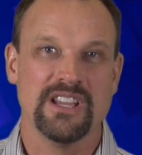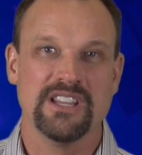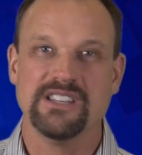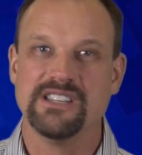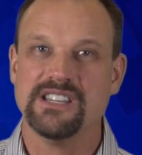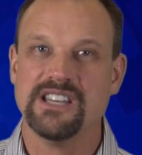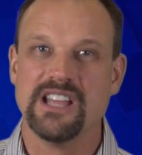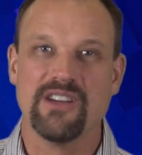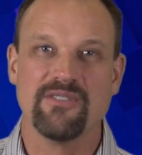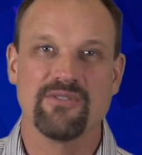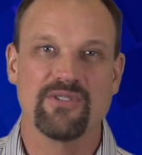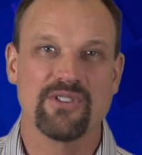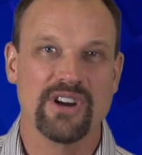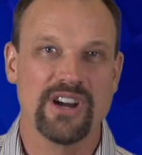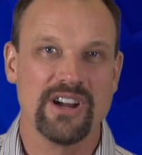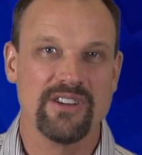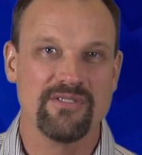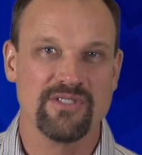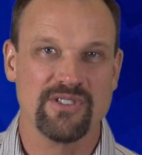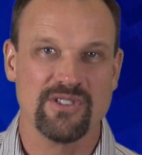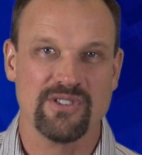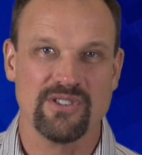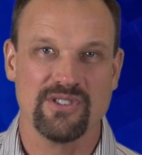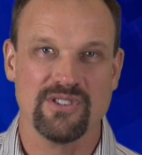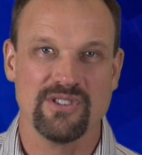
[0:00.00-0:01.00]
Never
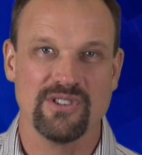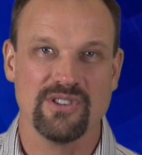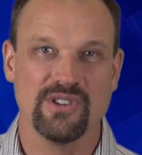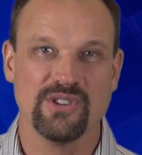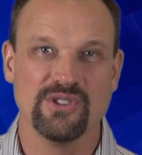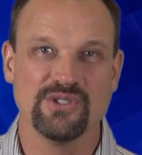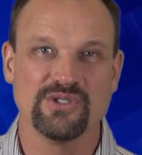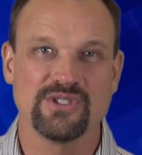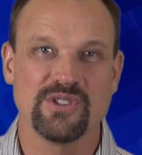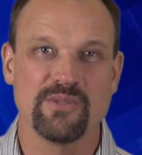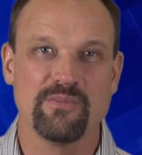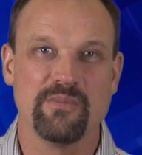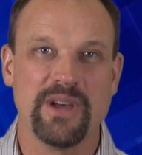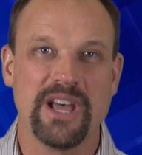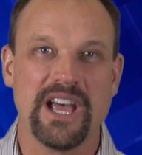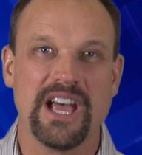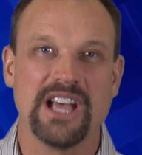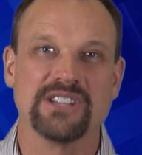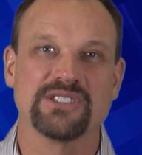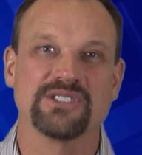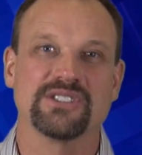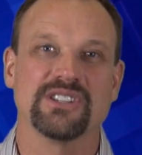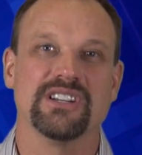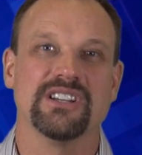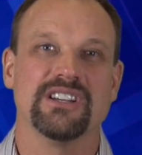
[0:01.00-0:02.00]
ever lose the
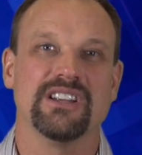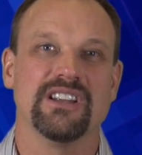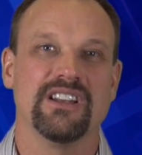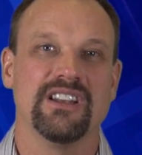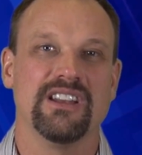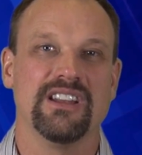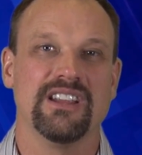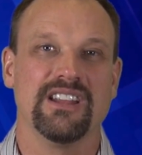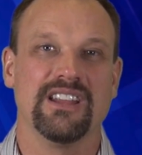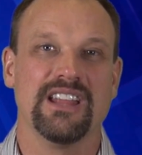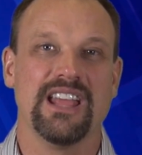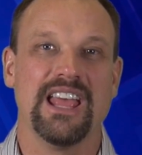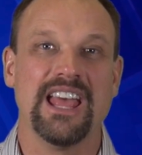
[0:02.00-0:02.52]
passion